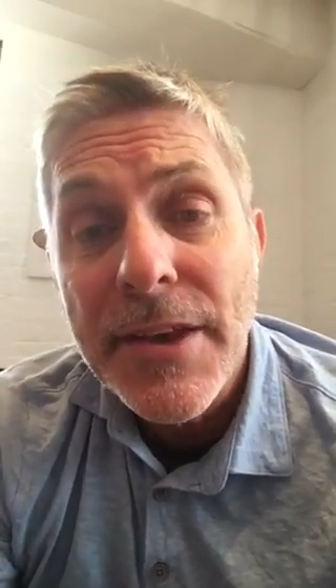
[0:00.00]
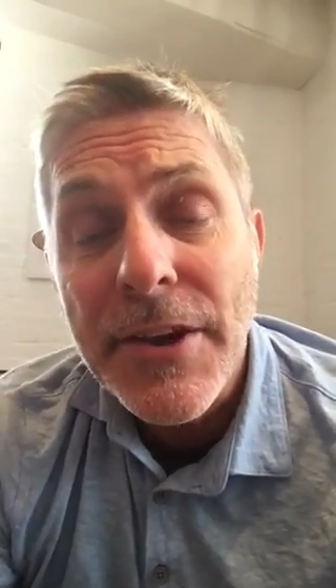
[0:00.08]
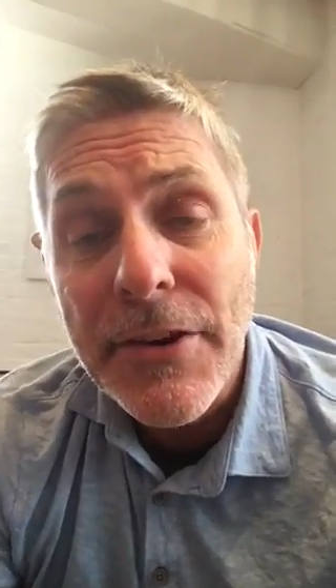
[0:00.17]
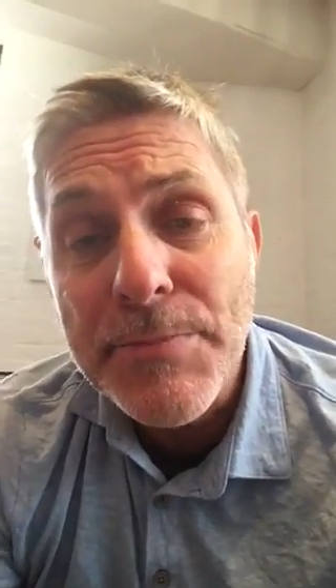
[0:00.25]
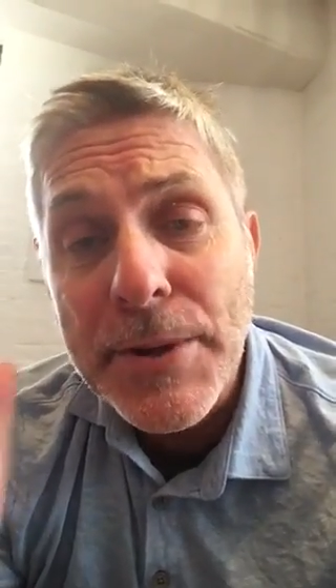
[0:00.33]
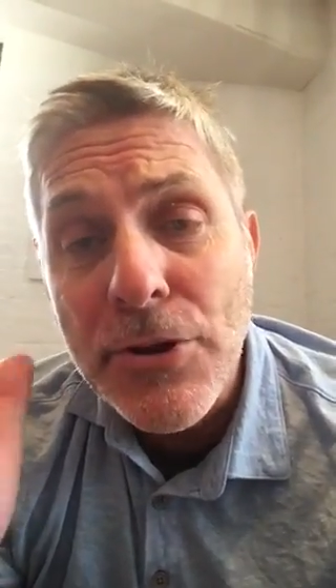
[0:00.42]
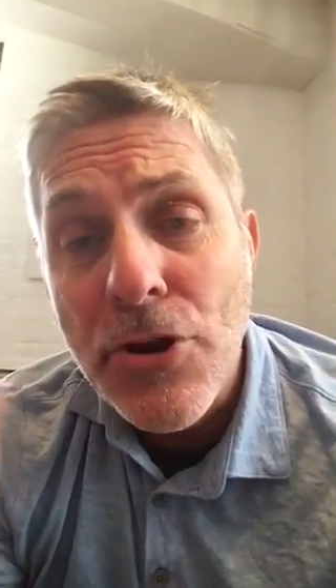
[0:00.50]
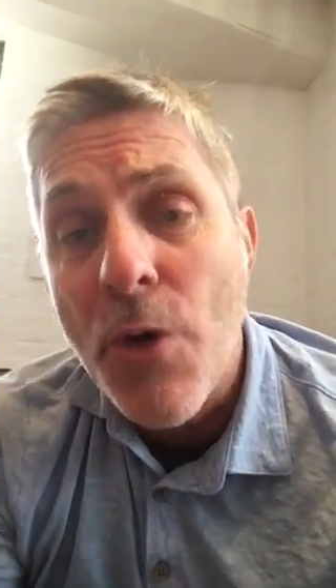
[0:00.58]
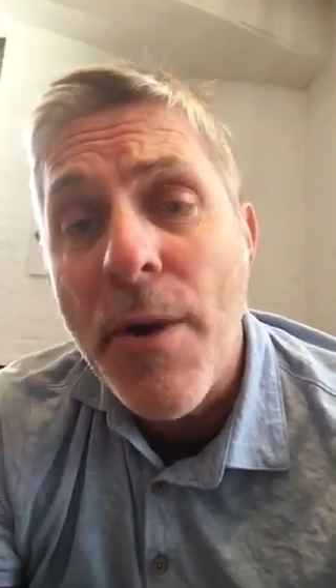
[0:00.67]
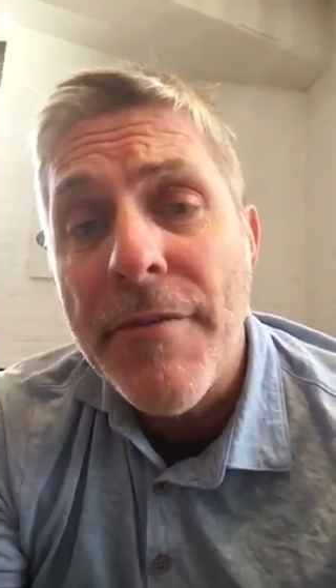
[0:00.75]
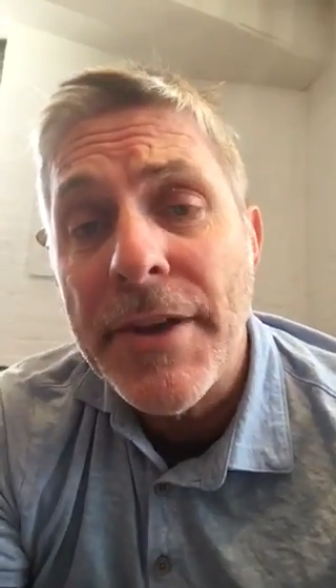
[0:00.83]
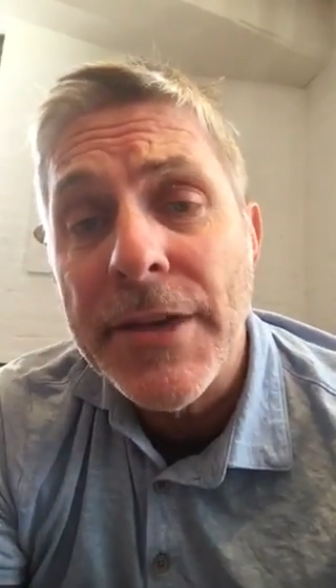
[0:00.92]
There has been
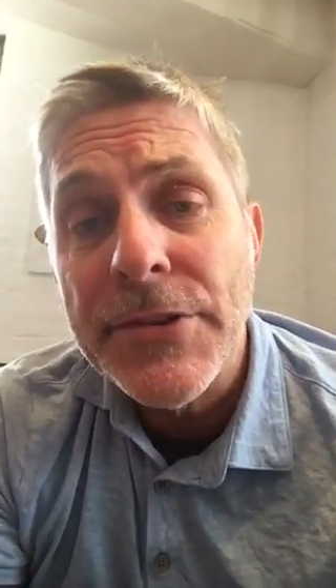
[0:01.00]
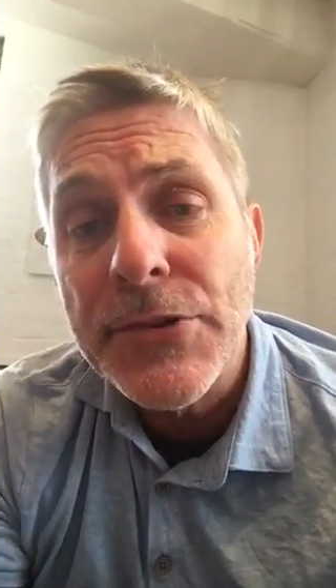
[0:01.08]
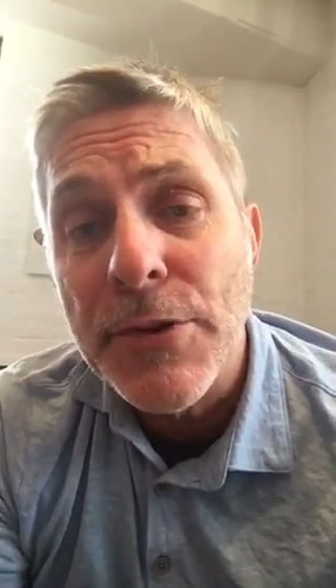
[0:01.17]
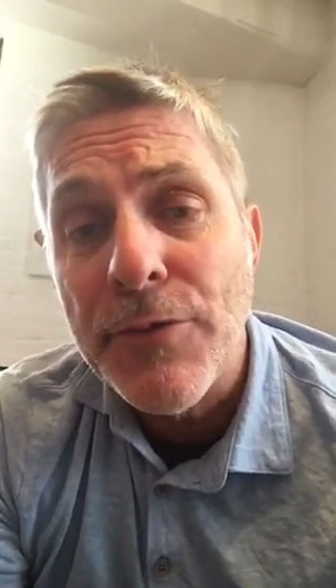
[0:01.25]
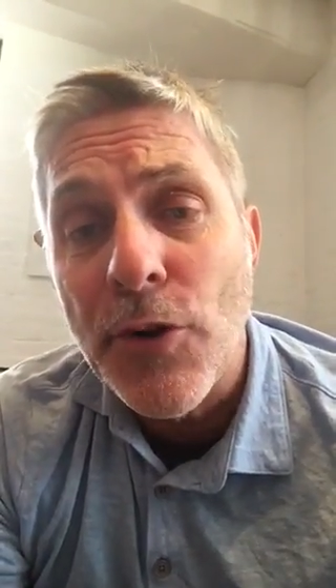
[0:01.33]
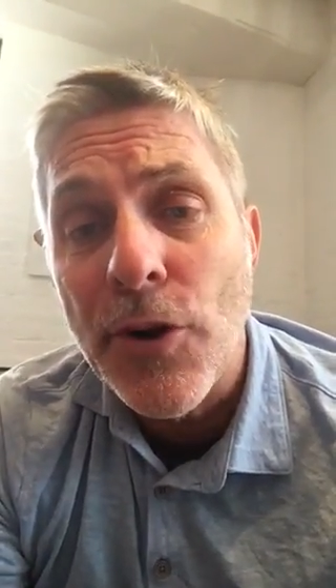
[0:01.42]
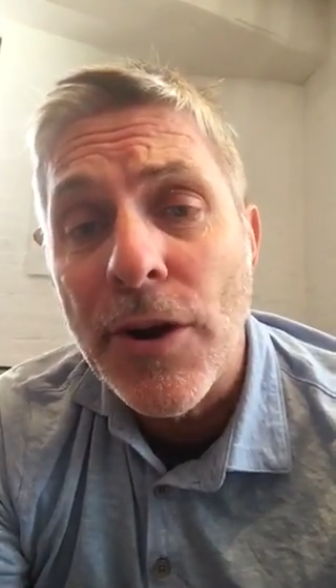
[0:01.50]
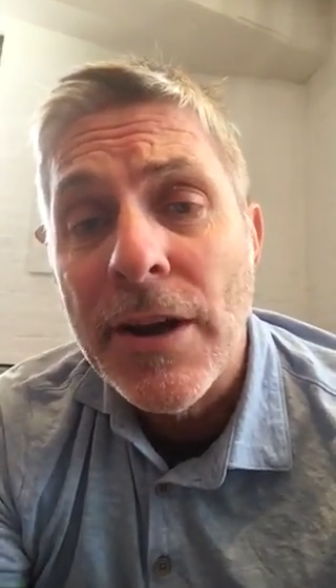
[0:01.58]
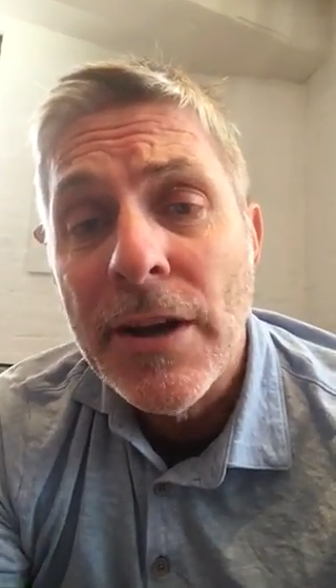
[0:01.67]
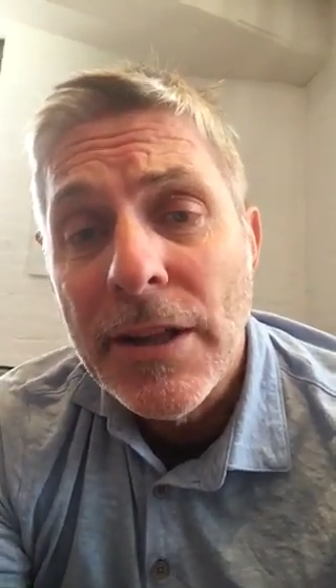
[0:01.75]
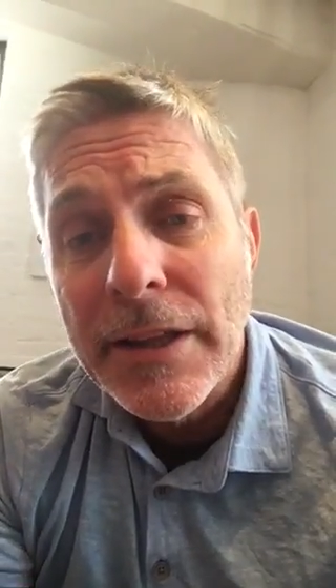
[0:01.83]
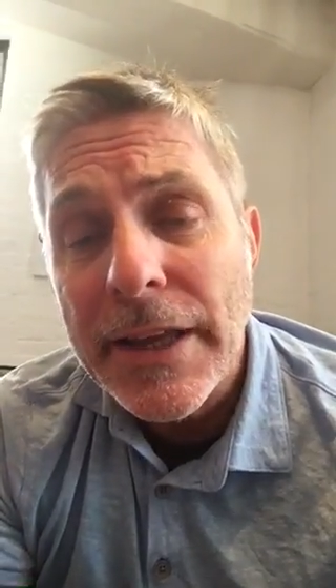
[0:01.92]
no evidence so far
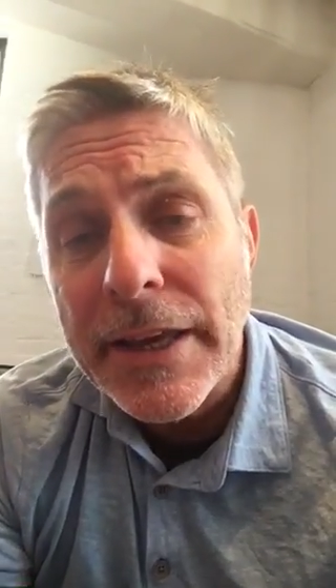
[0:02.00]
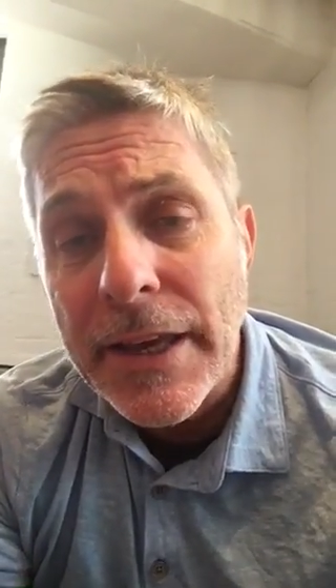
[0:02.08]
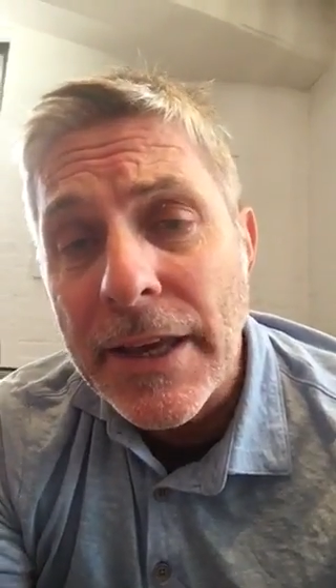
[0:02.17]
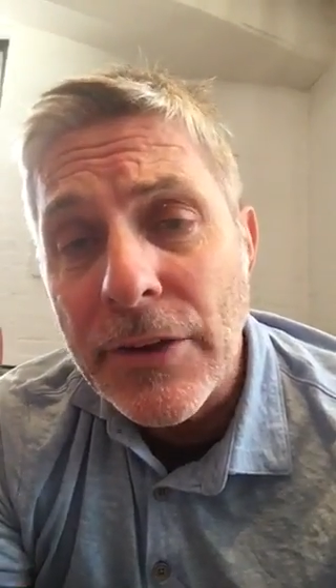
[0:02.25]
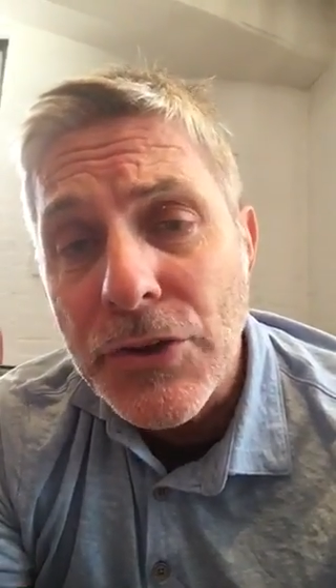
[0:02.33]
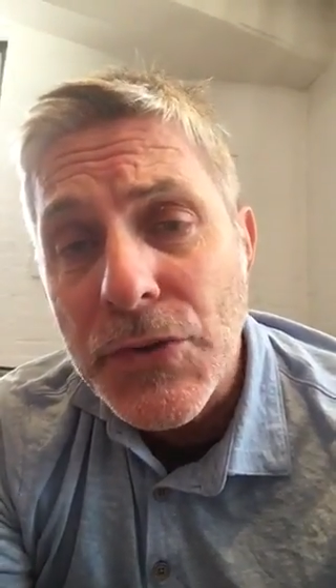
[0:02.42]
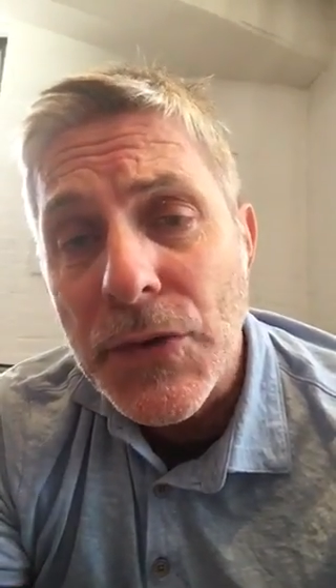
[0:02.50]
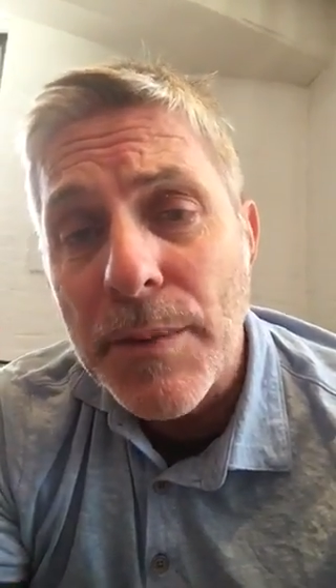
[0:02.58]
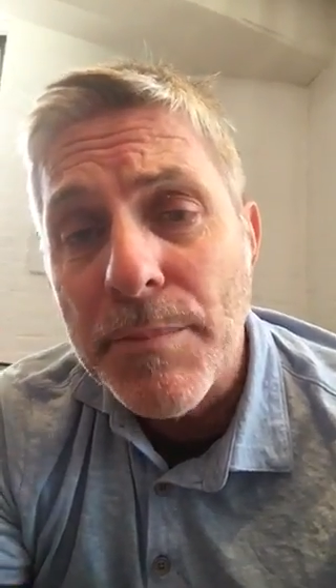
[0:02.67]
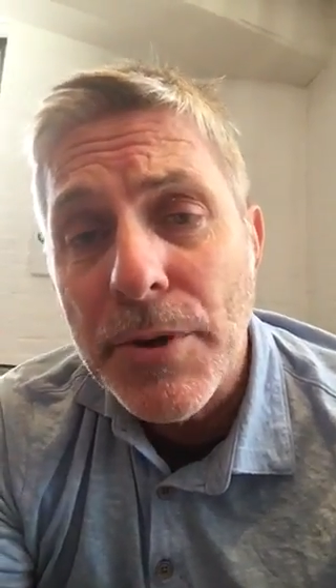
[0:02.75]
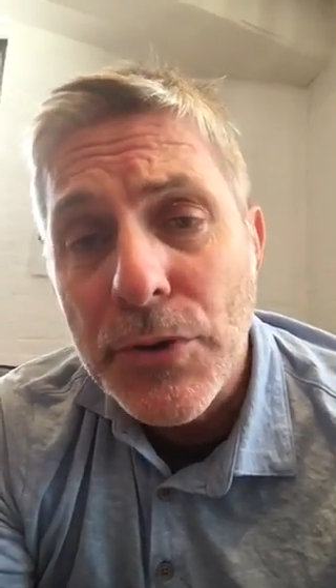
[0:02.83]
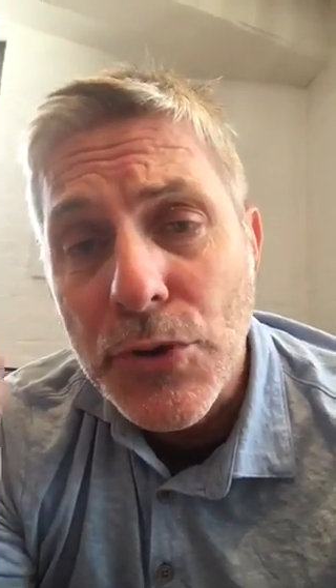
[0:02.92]
linking
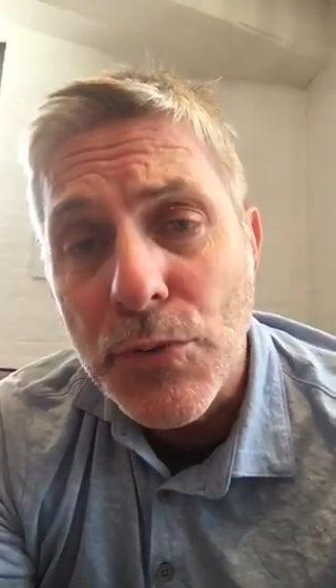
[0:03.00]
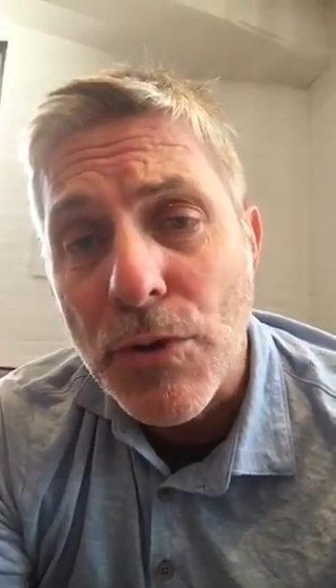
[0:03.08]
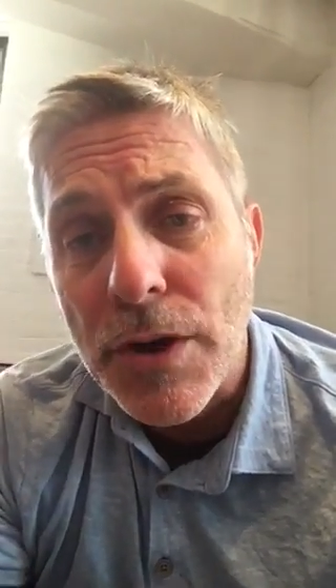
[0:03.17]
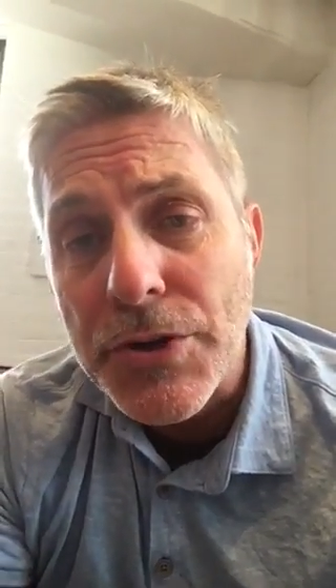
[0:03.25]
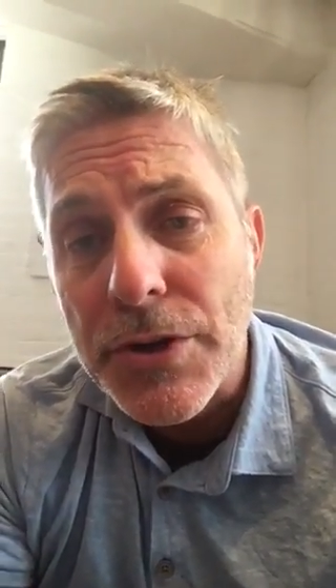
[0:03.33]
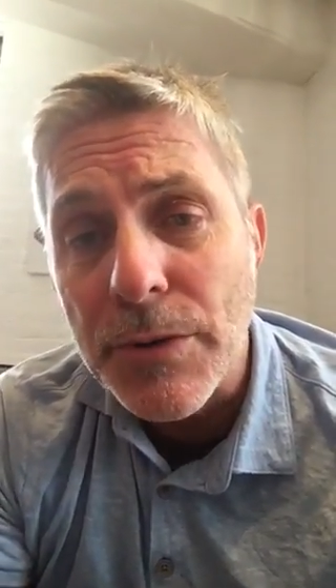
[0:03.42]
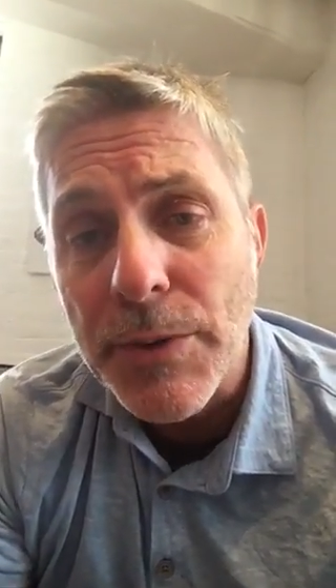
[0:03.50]
Trump to Russia.